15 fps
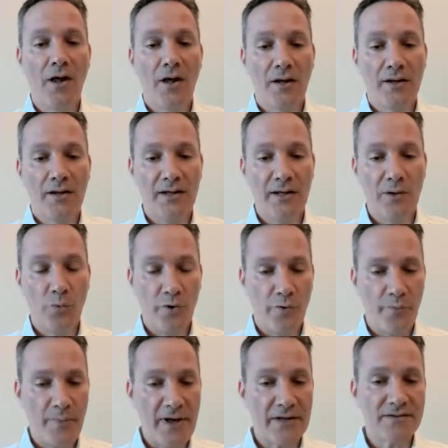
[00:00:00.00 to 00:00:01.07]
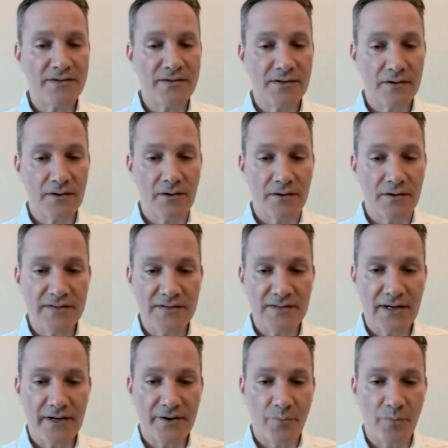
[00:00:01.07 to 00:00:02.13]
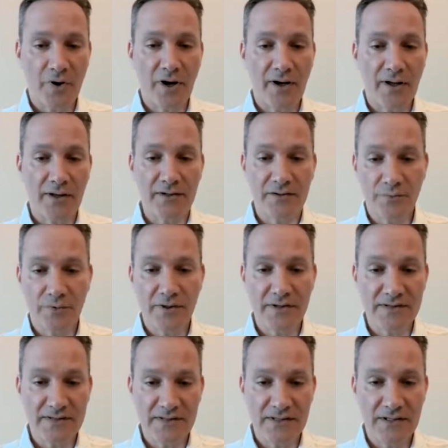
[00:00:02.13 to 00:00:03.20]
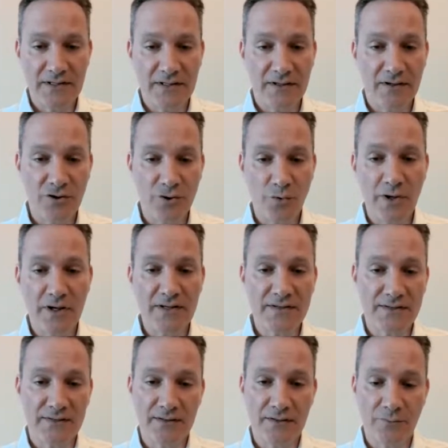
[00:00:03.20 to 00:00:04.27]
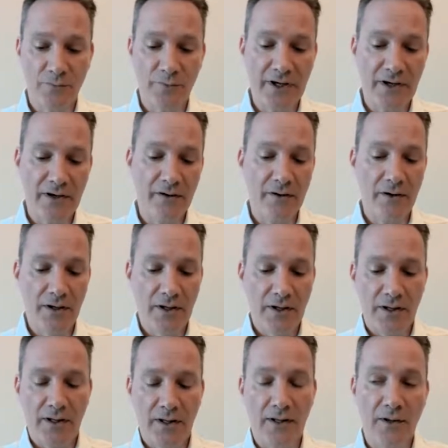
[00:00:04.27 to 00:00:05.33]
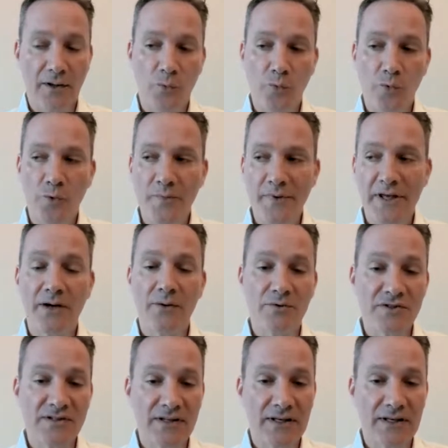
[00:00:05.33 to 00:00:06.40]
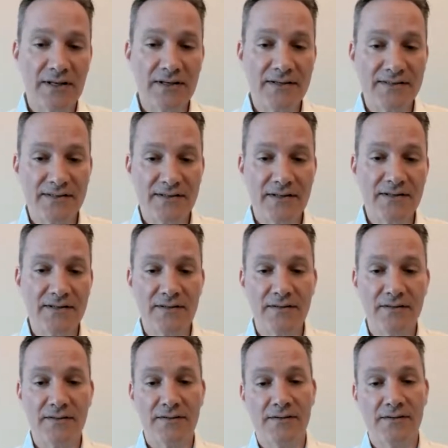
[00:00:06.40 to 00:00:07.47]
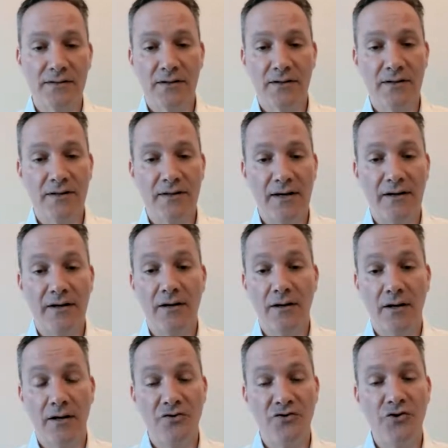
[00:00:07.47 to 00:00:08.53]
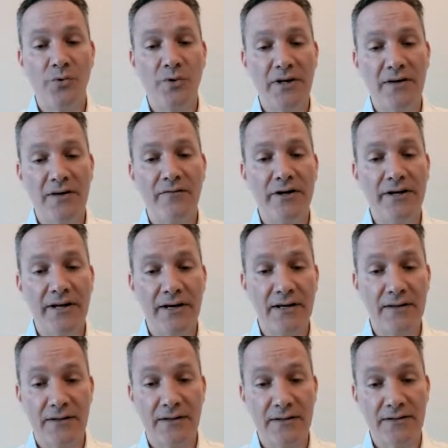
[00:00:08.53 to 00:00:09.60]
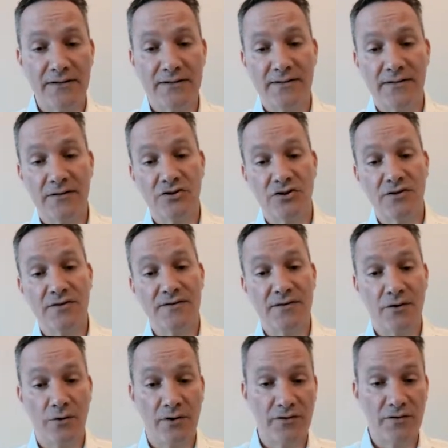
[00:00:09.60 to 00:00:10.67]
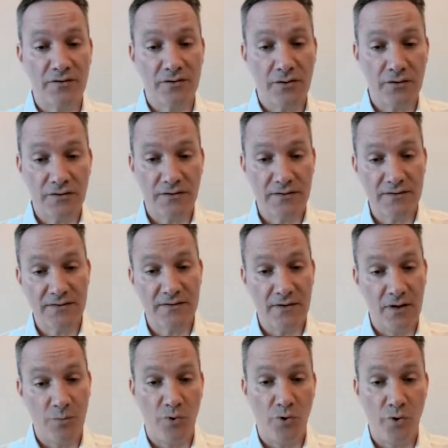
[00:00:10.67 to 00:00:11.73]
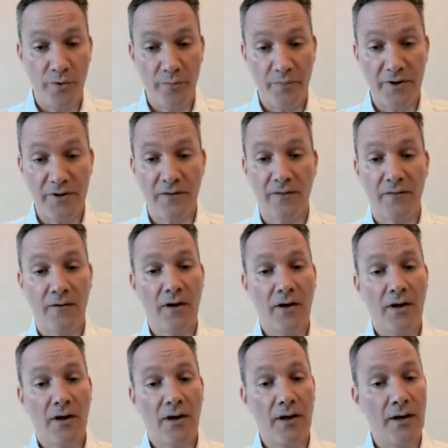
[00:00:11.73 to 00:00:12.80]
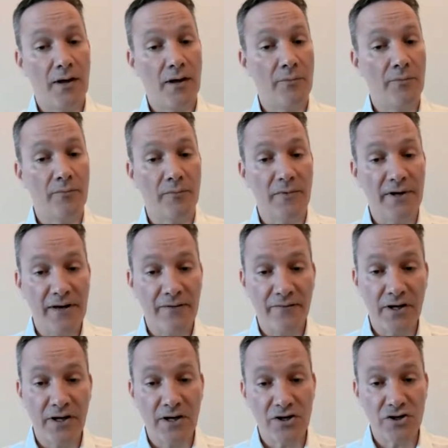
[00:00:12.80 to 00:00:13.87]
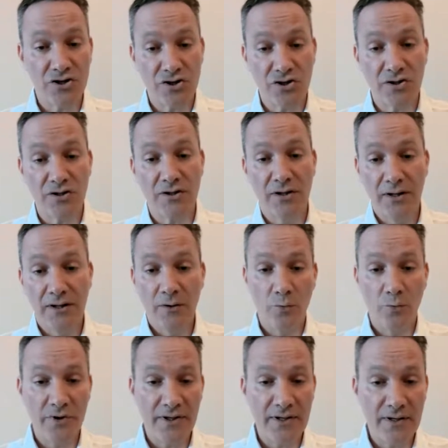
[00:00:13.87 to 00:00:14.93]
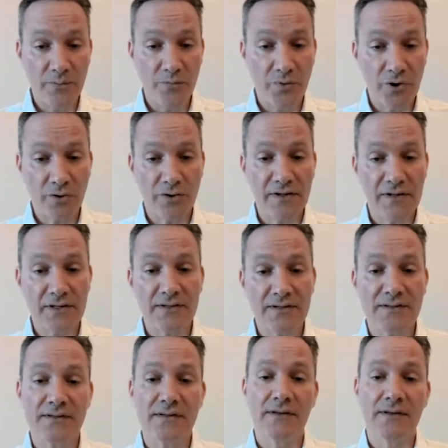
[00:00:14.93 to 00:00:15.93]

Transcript: Yeah, we're about to start a pilot with a city in the US where we'll be able to connect citizens that are doing everyday things, such as going to doctor's appointments, navigation within buildings,